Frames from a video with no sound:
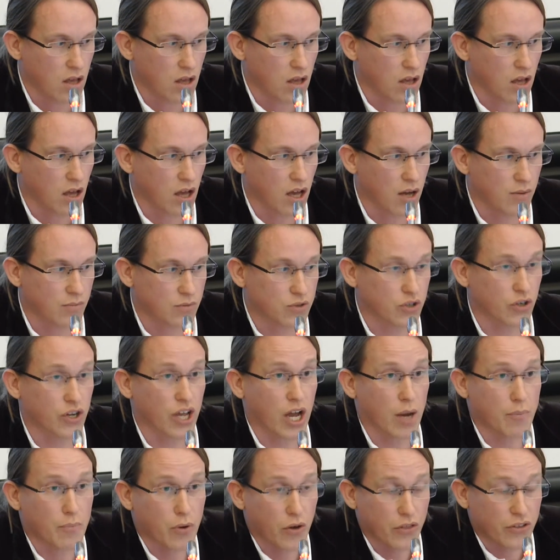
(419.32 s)
So the
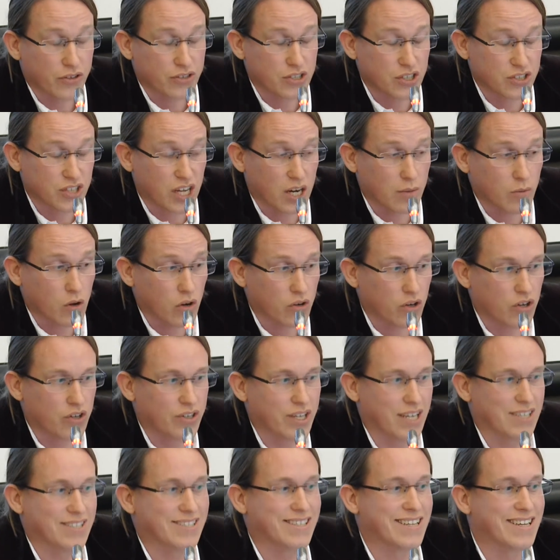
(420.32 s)
hypothesis that I'm going to
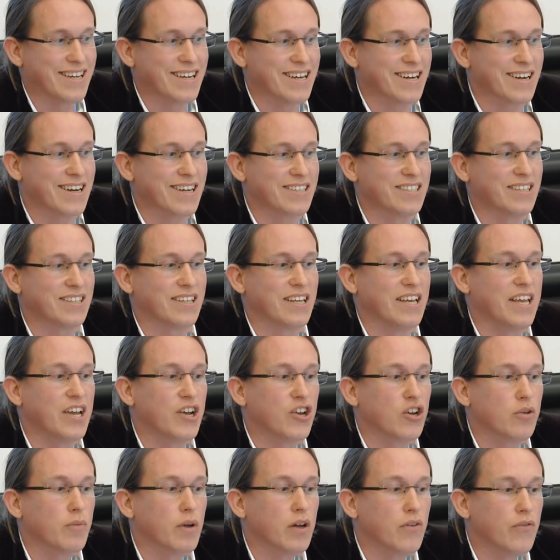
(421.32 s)
test here is that the
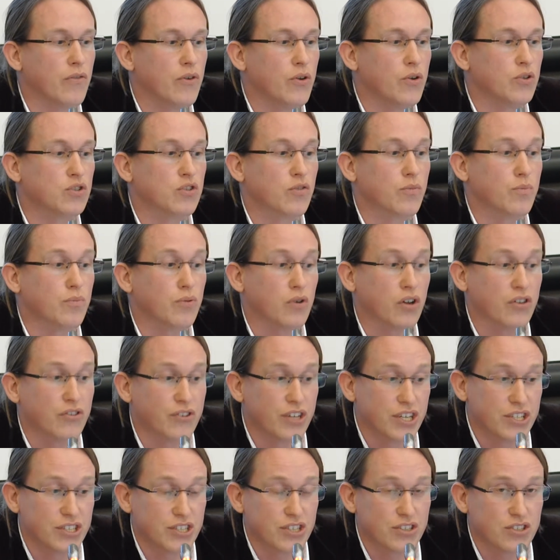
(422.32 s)
economic views of
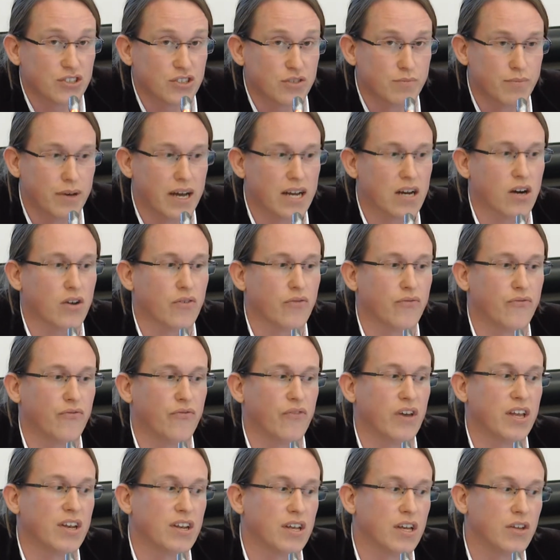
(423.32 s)
politicians better
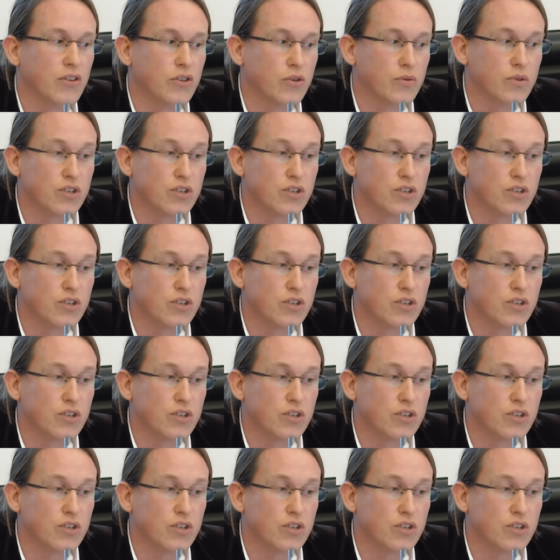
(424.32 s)
fit into a